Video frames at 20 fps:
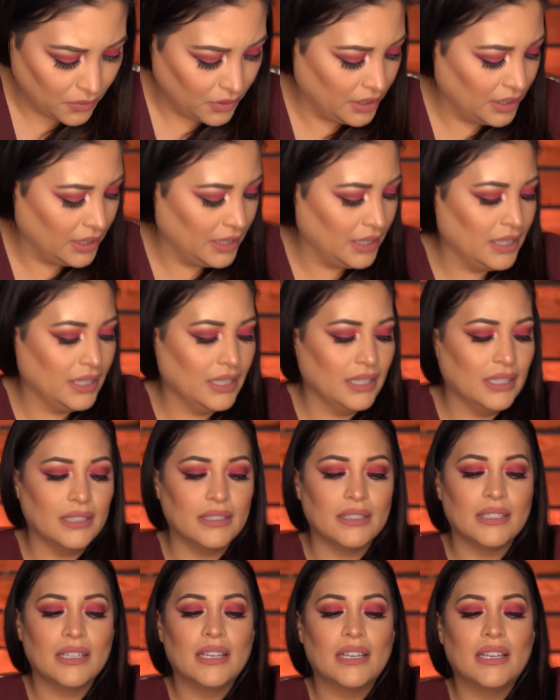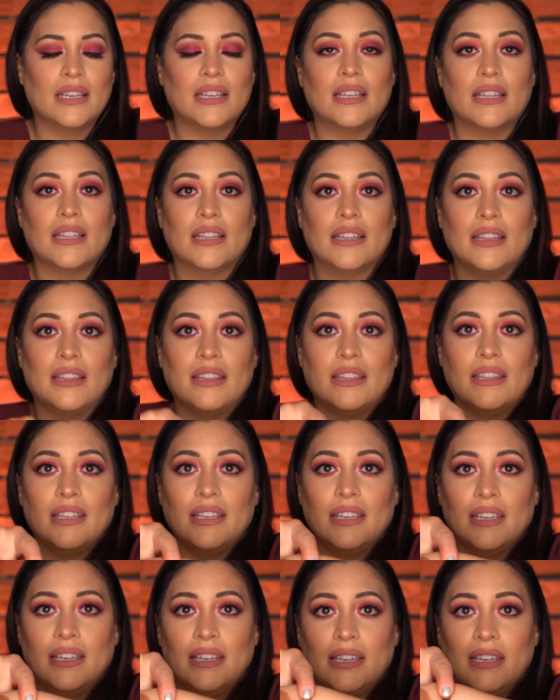one is
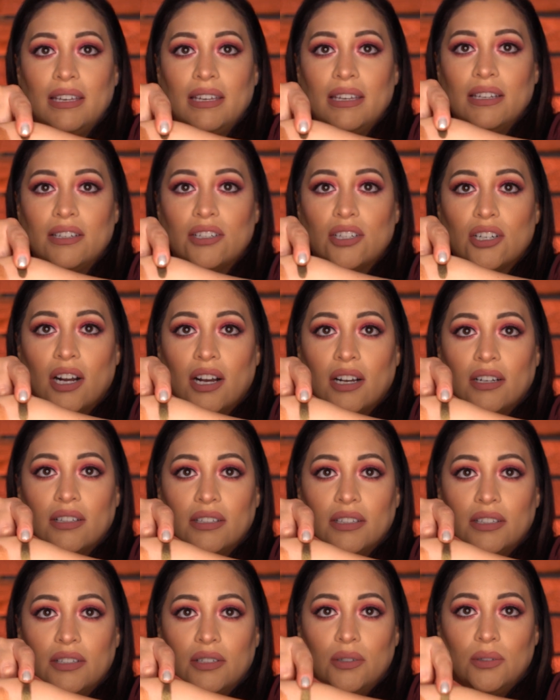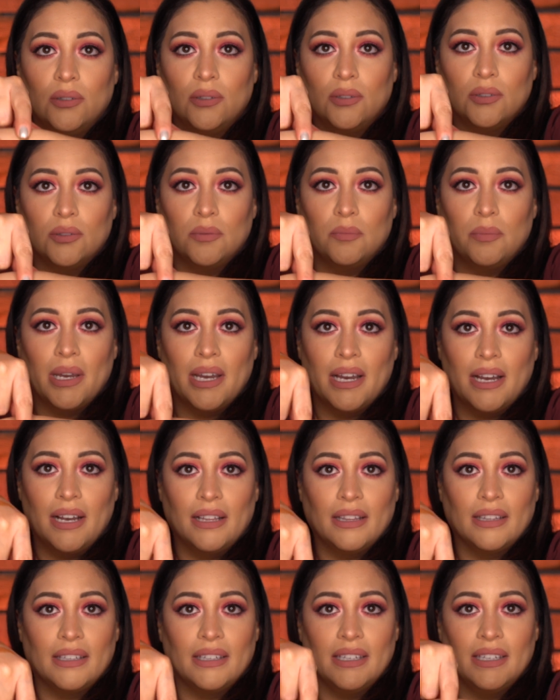the chocolate gold
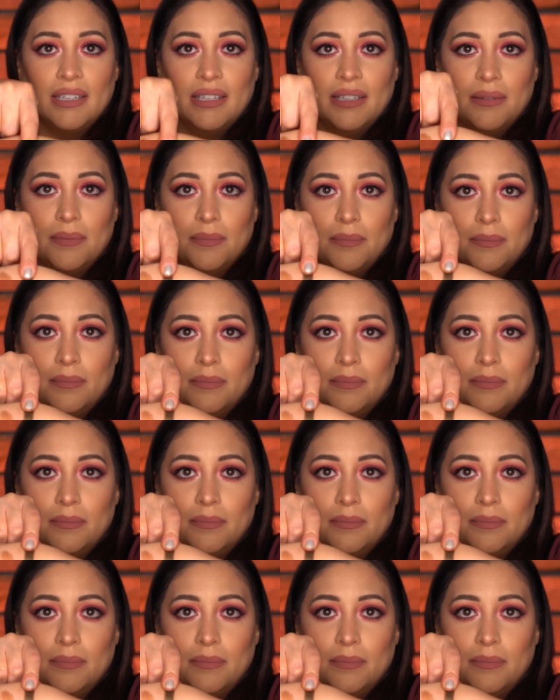palette.